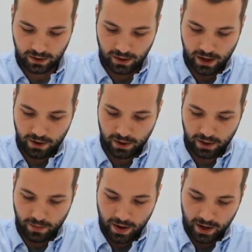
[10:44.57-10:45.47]
Now I
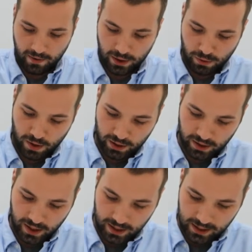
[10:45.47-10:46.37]
think I might have too much
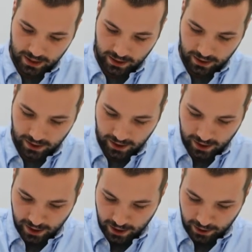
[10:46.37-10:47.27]
of this.
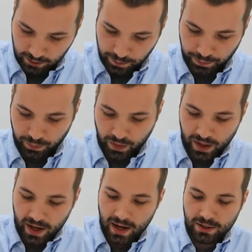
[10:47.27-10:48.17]

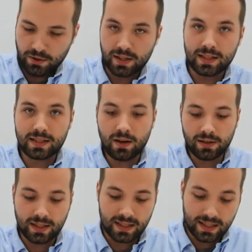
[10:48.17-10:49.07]
And as you can
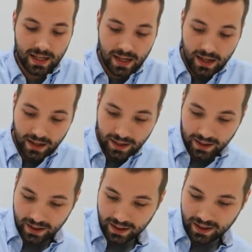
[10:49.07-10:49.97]
start to see,
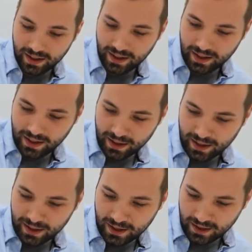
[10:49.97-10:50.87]

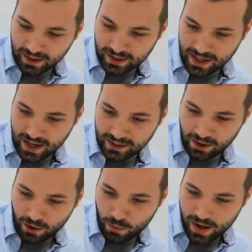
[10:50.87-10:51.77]
it's acting
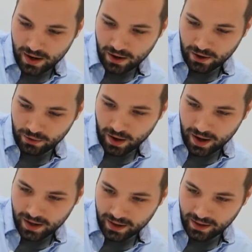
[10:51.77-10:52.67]
all weird,
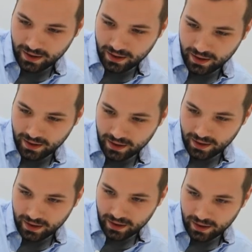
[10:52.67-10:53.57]
right?
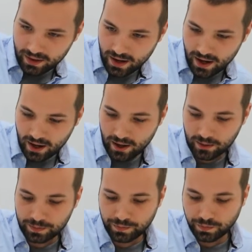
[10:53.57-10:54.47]

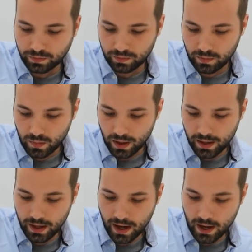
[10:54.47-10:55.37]
Yeah.
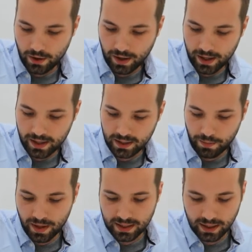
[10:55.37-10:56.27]
Now, I need to
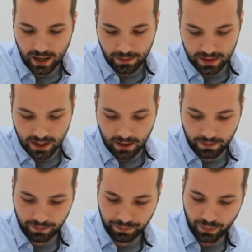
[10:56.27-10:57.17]
mix it up
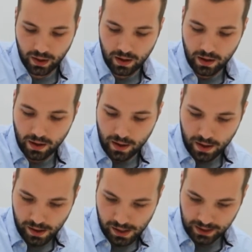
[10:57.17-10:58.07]
some.
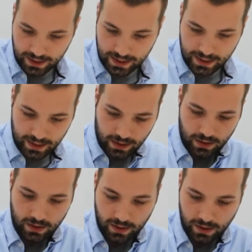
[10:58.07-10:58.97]

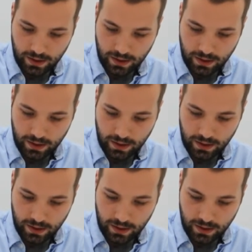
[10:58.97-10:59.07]
Still.